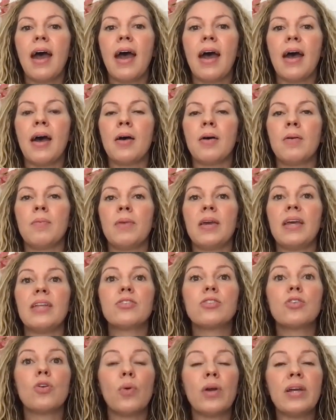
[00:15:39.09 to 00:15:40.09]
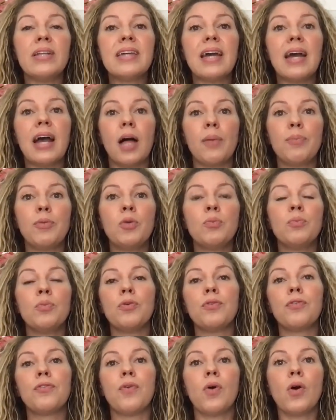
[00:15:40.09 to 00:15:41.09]
it's going to help you
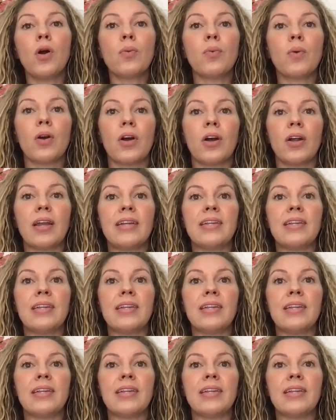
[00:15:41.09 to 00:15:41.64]
move forward,